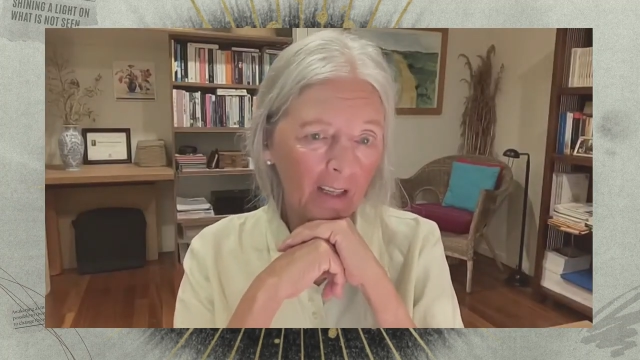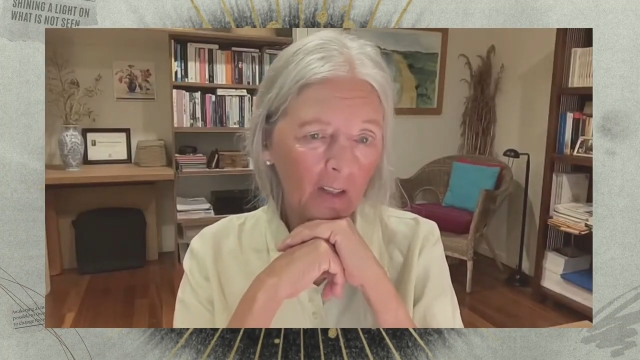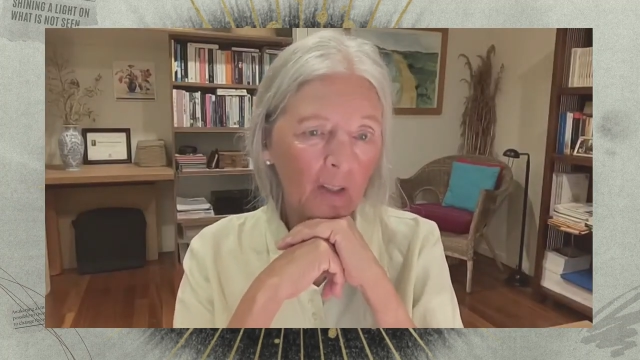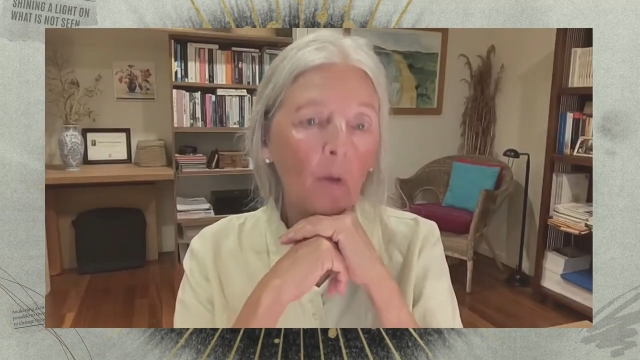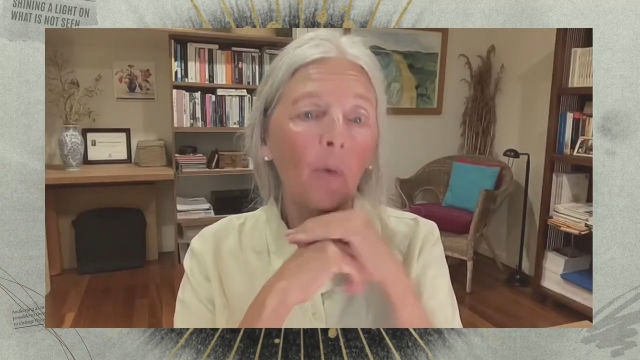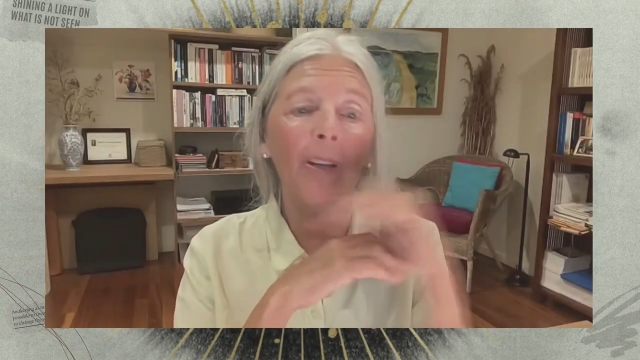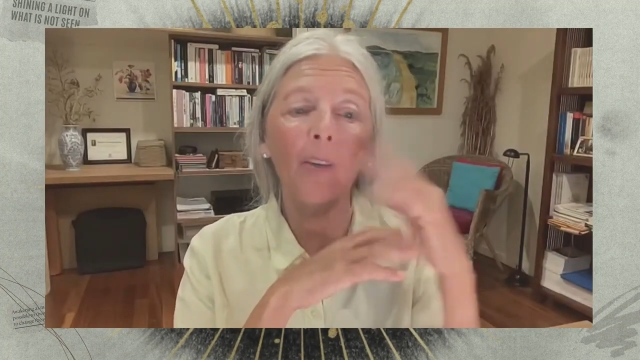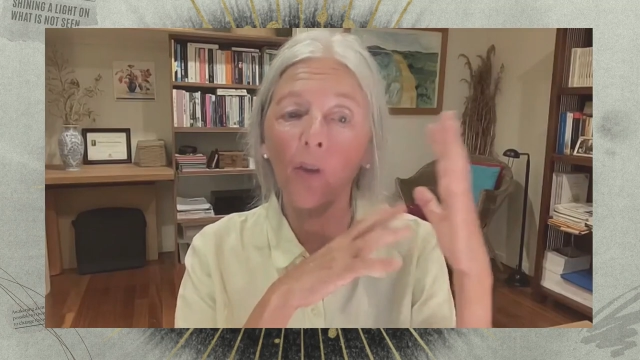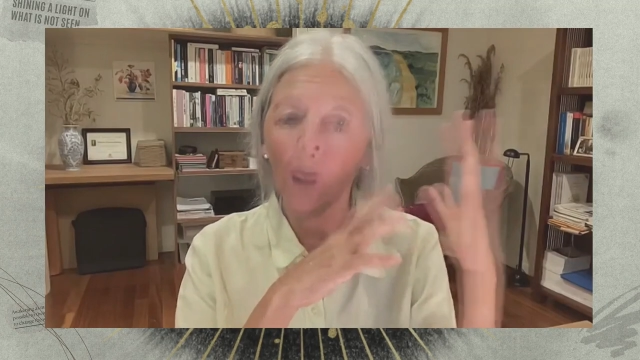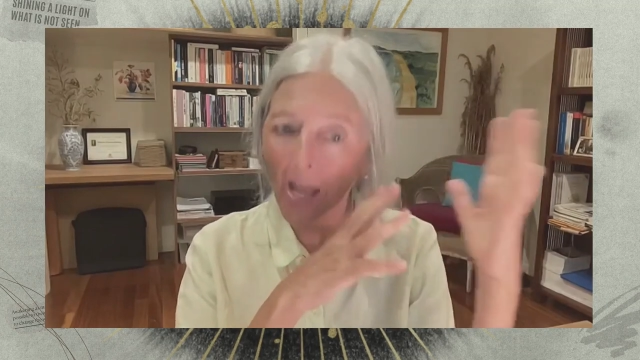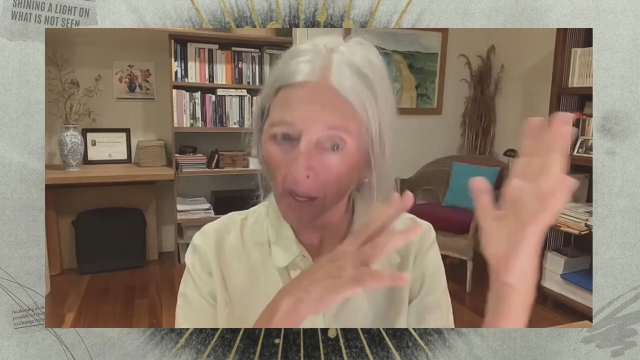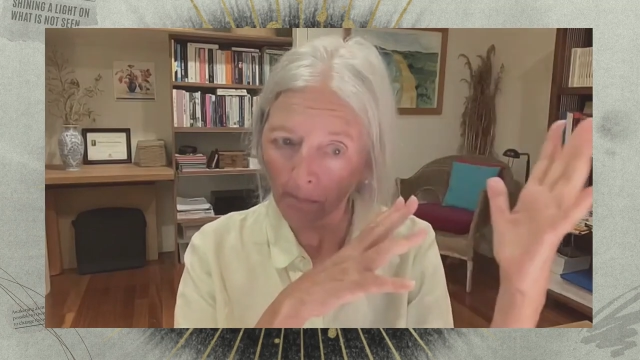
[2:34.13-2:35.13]
so
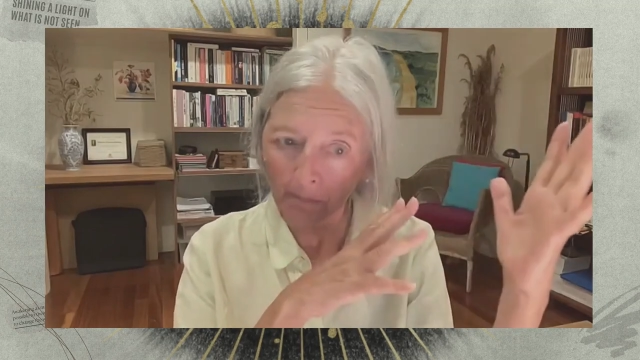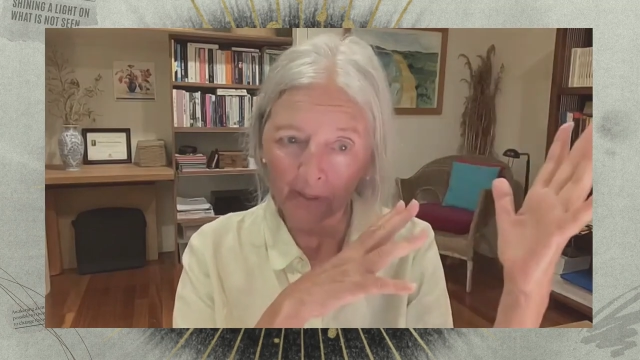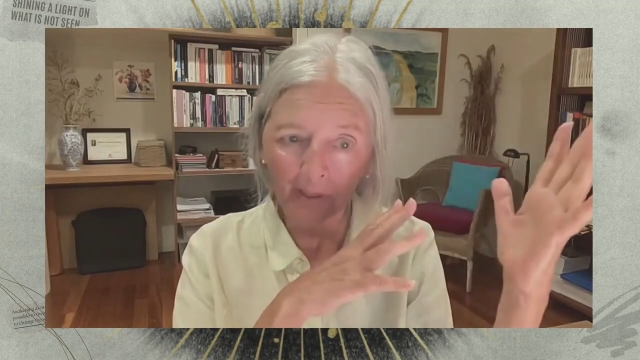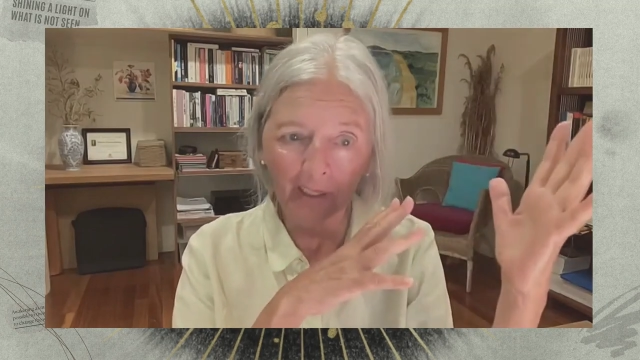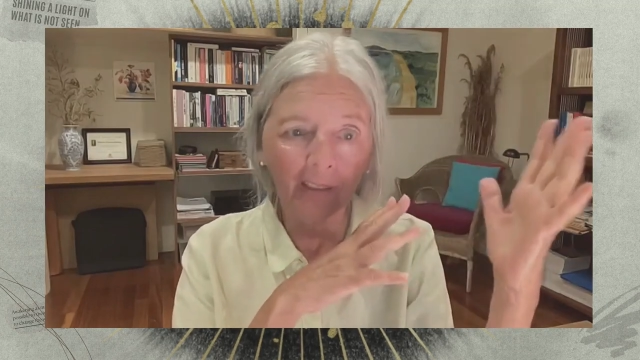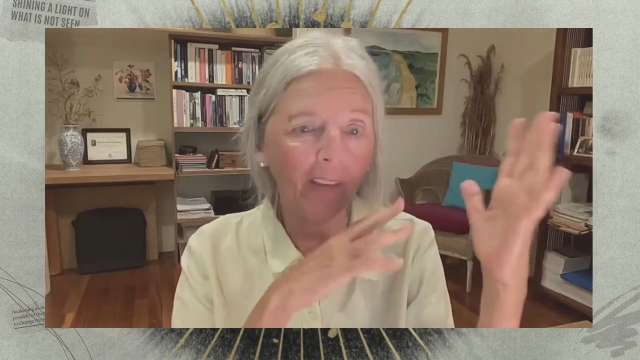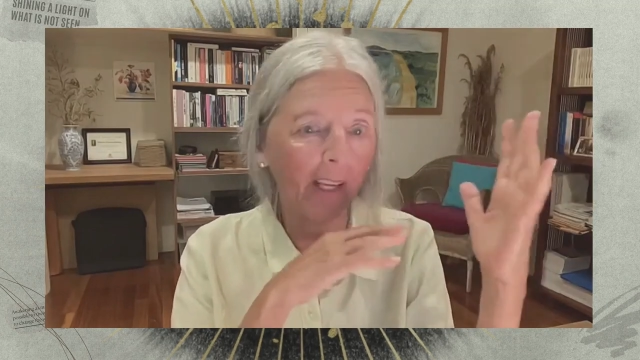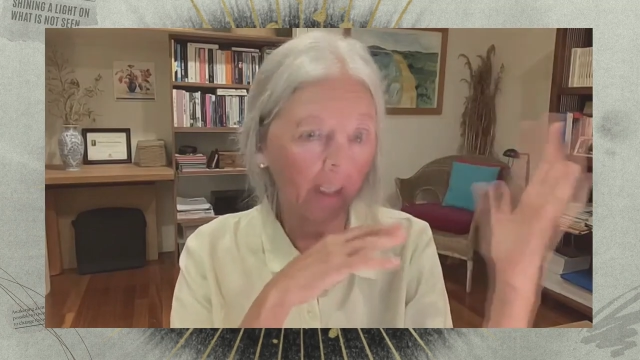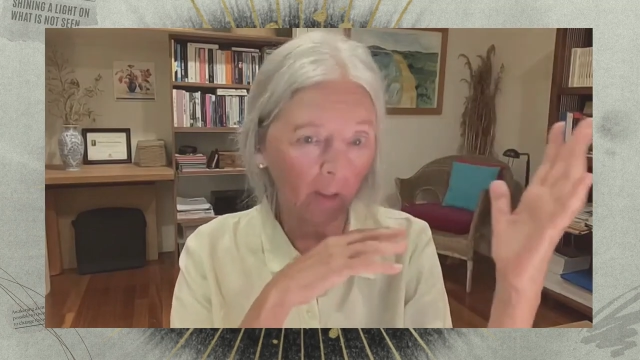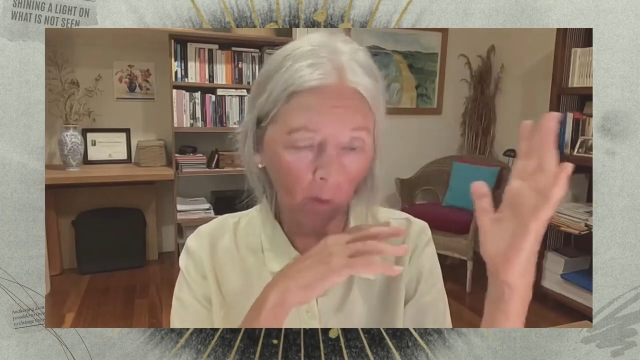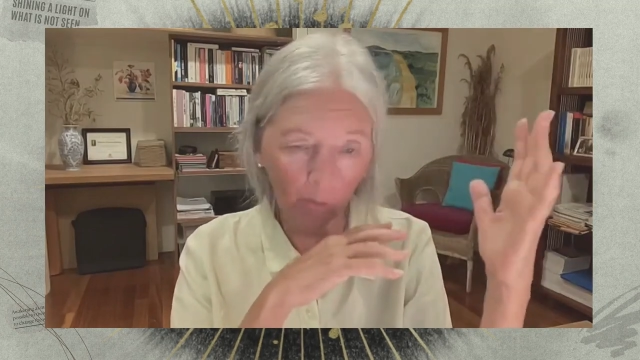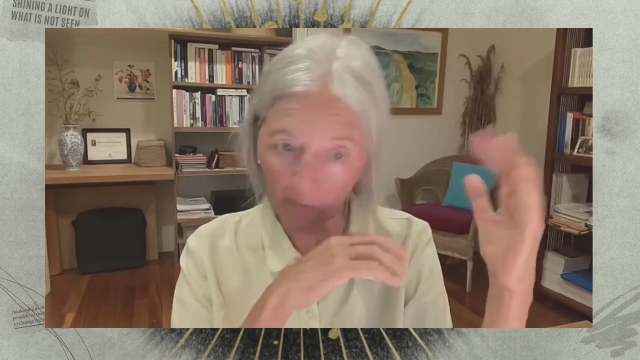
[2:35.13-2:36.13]
entrapped in
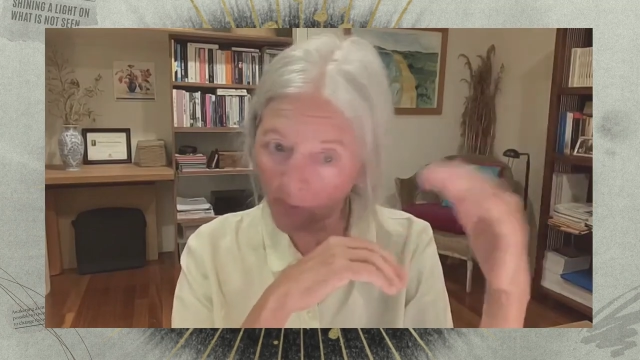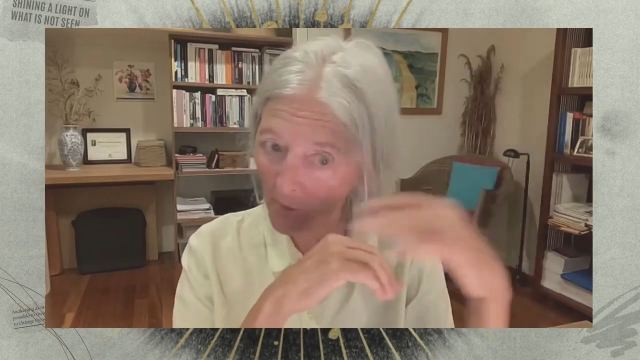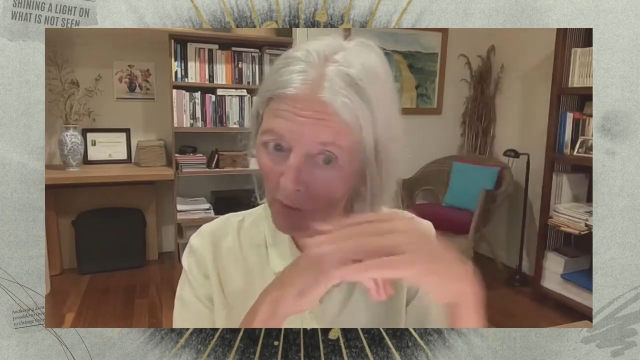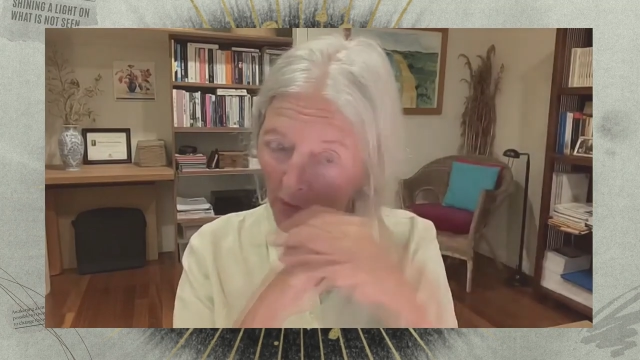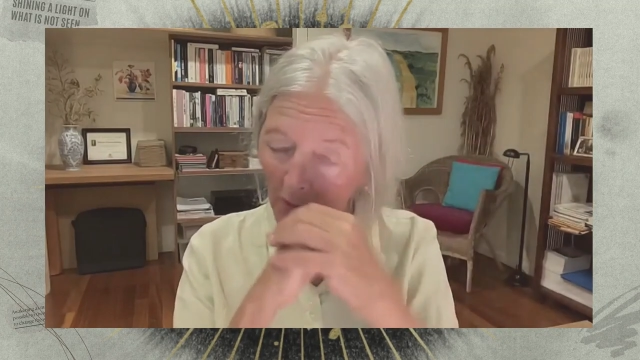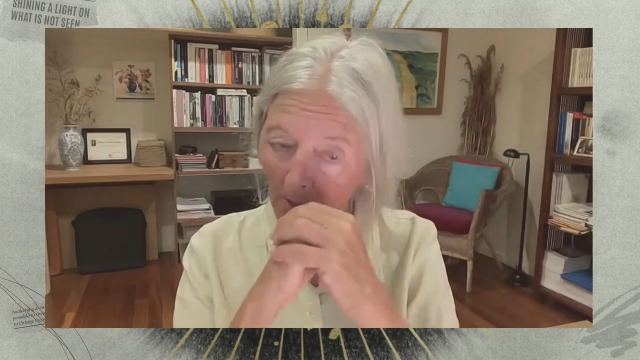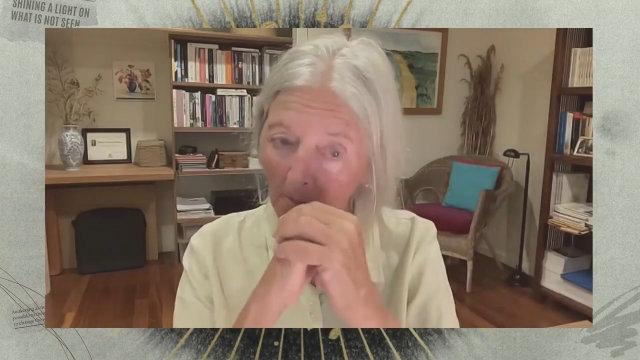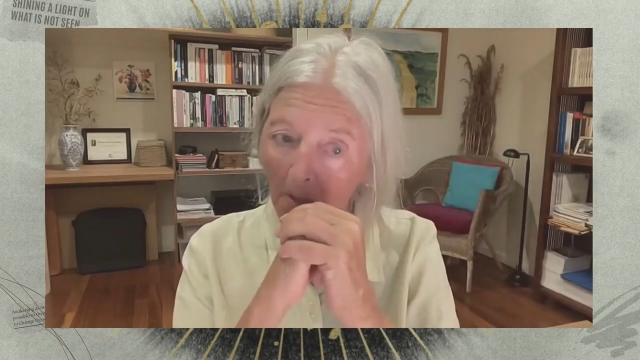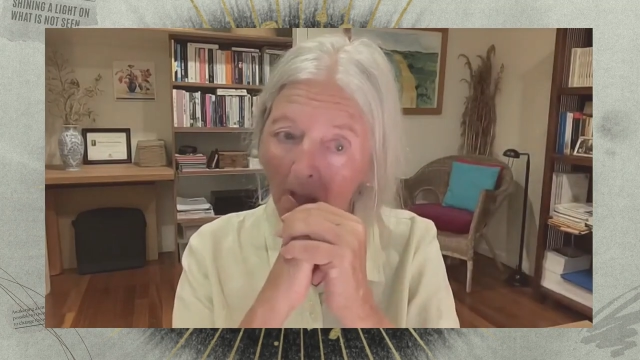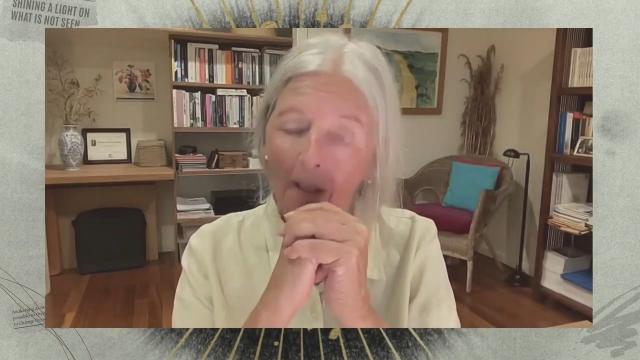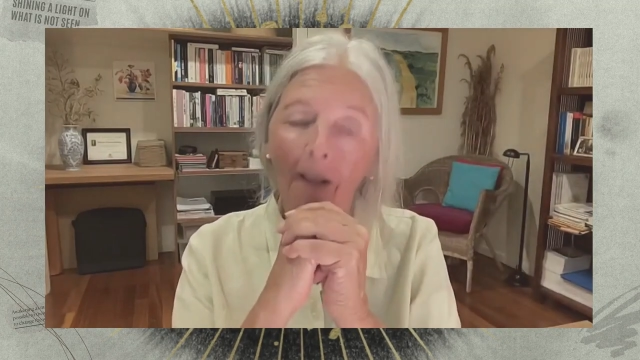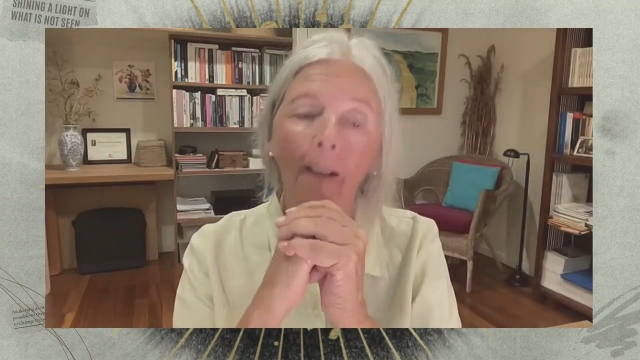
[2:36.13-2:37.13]
that global system.